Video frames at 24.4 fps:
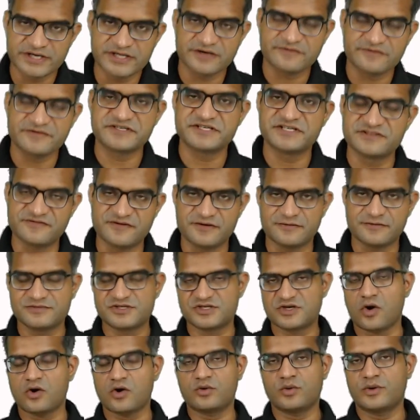questions from
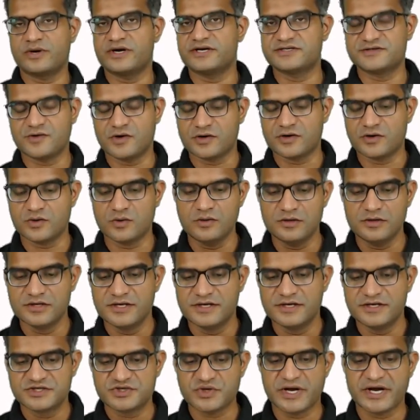slot 1 and slot 2.
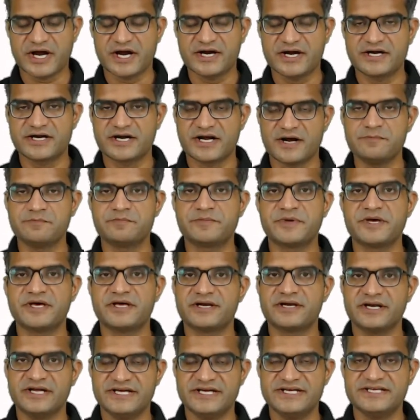So I can't
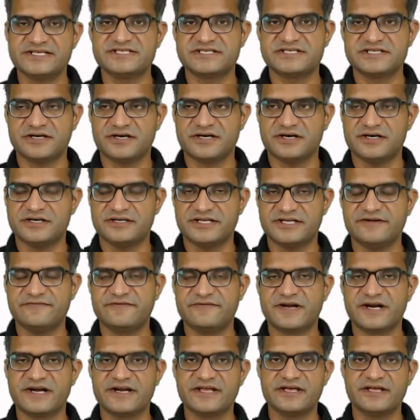compare each, the
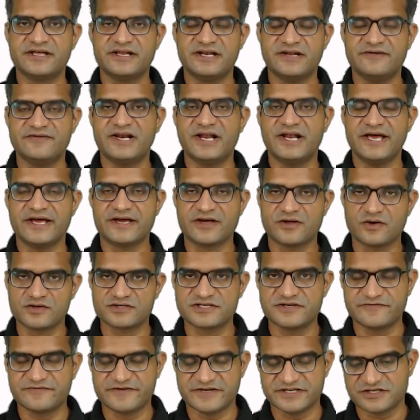difficulty level across
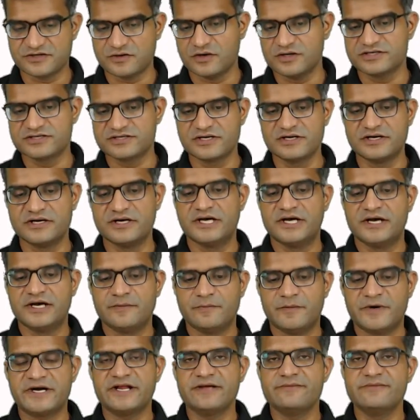different slots.
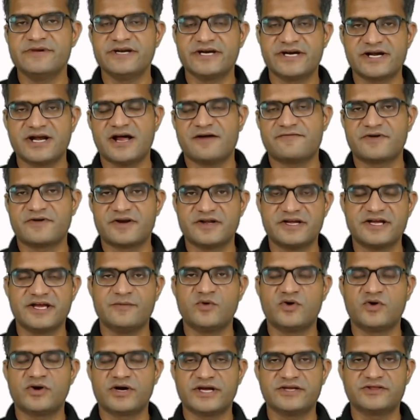But immediately after I came
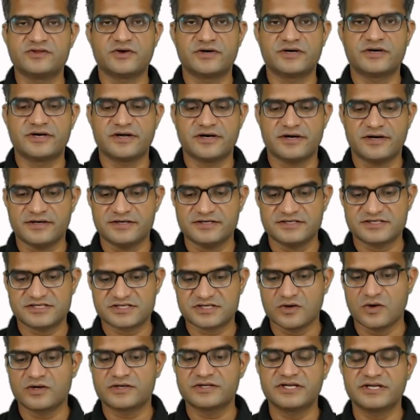out, I thought
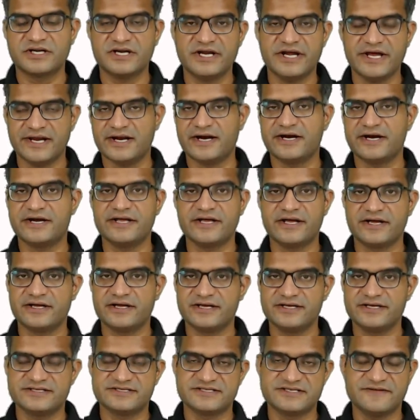slot 3 LRDI
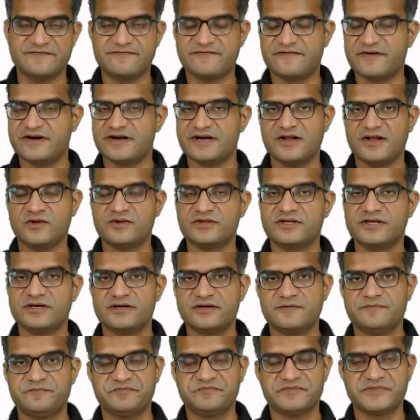is definitely on
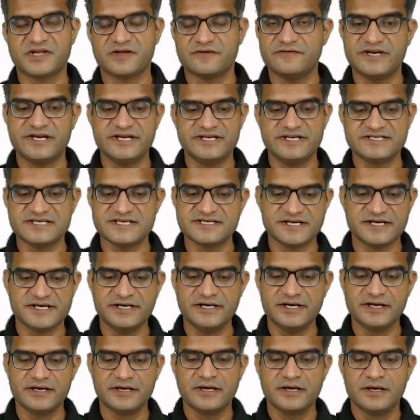the very easy
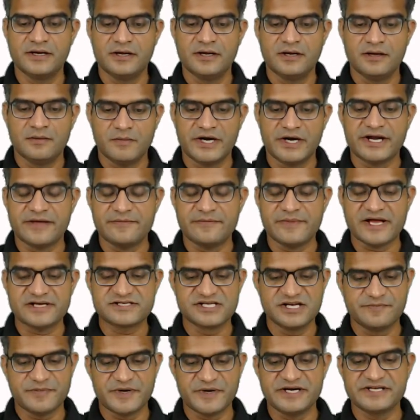side. But I'm
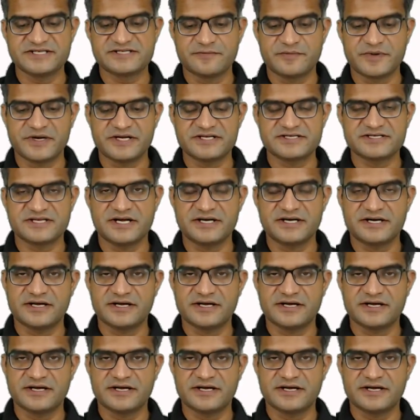actually pretty surprised that